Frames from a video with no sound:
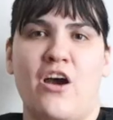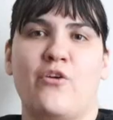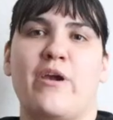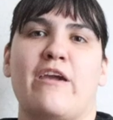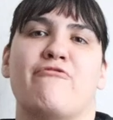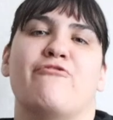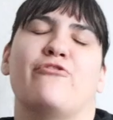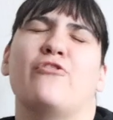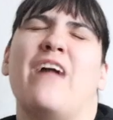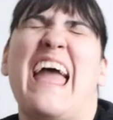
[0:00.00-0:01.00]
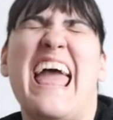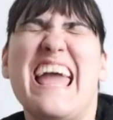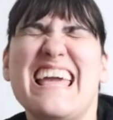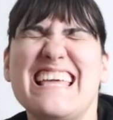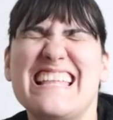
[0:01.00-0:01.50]
Okay,
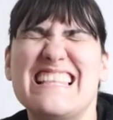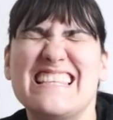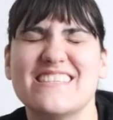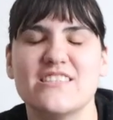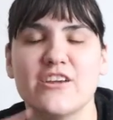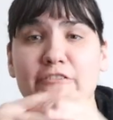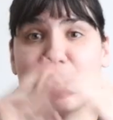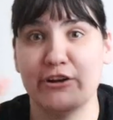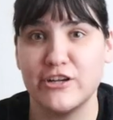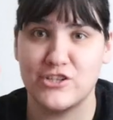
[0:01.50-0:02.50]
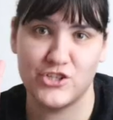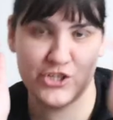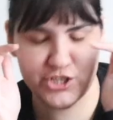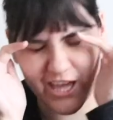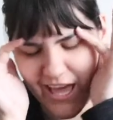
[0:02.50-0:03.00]
friends, it's our first
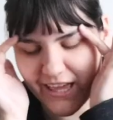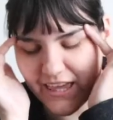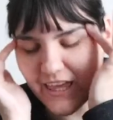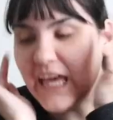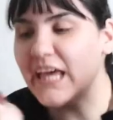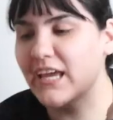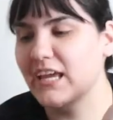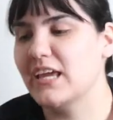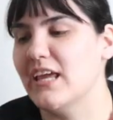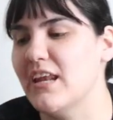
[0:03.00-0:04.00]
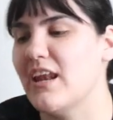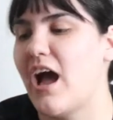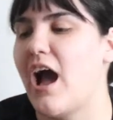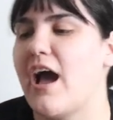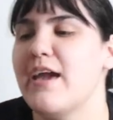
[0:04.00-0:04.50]
check-in.
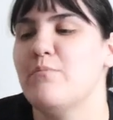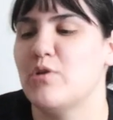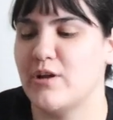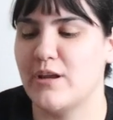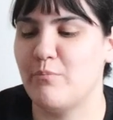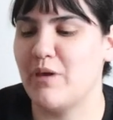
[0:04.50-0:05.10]
I am on